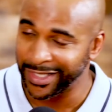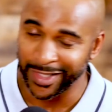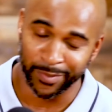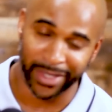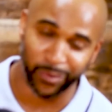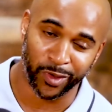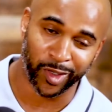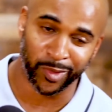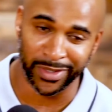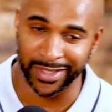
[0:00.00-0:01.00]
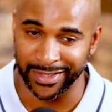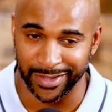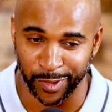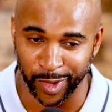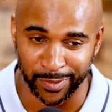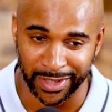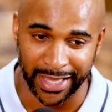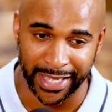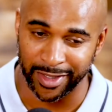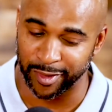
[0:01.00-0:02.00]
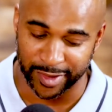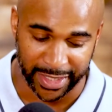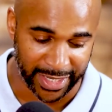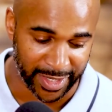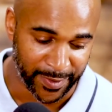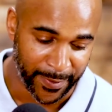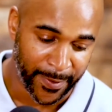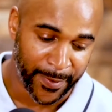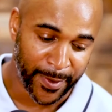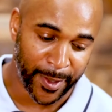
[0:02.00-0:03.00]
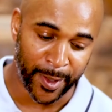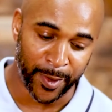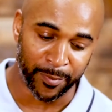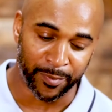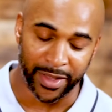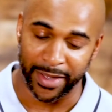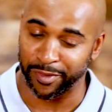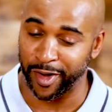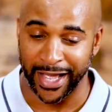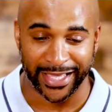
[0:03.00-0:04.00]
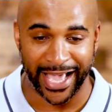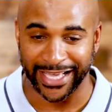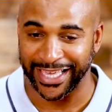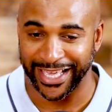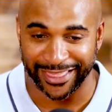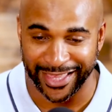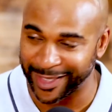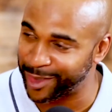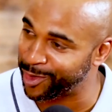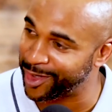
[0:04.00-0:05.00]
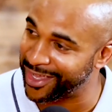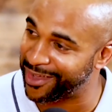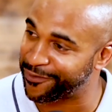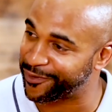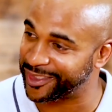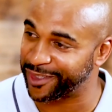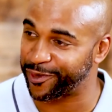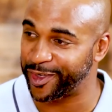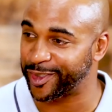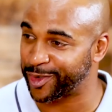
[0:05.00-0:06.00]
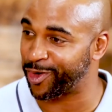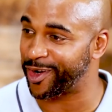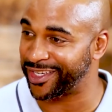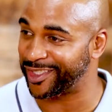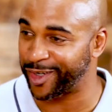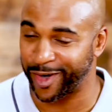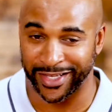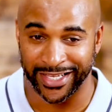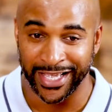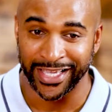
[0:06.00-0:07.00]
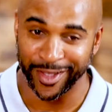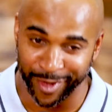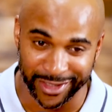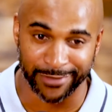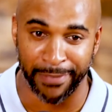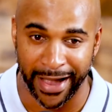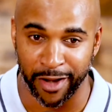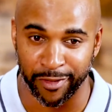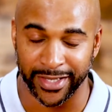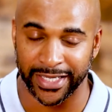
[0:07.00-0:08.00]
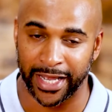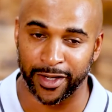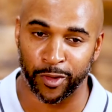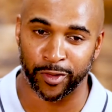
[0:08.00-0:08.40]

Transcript: man, we're gonna be light years ahead. Bro, I can't thank you enough just for your story, your journey. You're inspiring, and I know